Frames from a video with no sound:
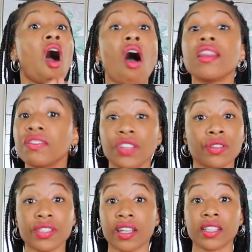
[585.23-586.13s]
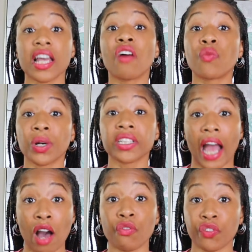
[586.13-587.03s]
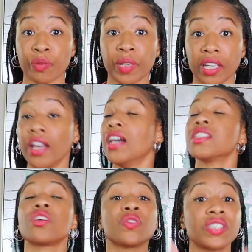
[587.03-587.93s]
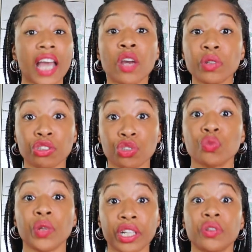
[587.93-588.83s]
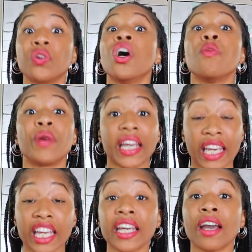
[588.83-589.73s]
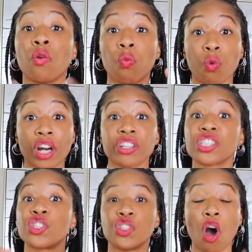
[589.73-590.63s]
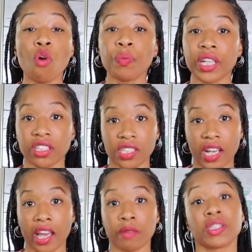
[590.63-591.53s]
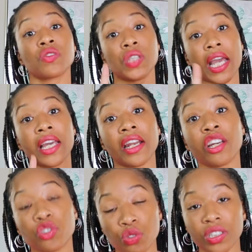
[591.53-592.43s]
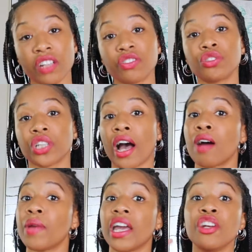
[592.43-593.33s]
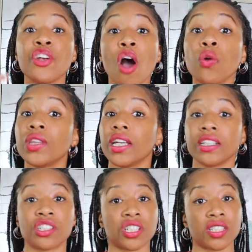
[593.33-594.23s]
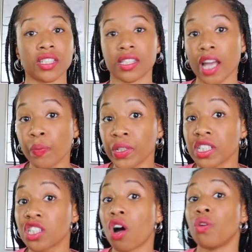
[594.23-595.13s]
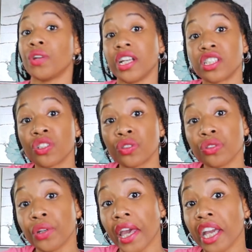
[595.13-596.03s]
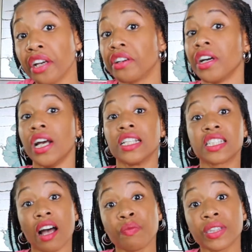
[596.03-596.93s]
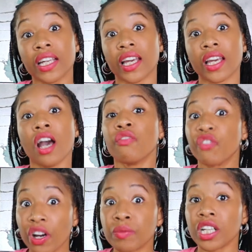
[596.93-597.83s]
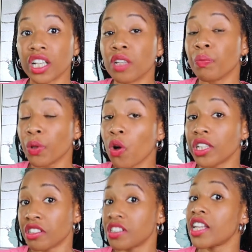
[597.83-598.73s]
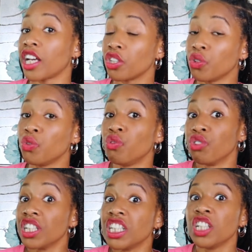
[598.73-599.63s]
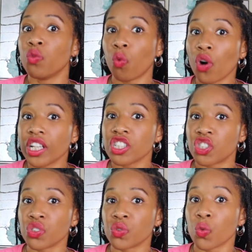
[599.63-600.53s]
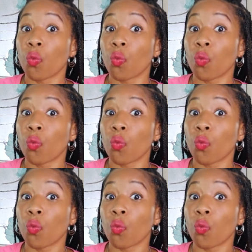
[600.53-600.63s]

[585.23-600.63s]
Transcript: All of those things have worked out for me. So say what you will, but it works. Don't be ashamed to take an entry-level job and know that it's just a stepping stone until you hear something from the employers that you really want to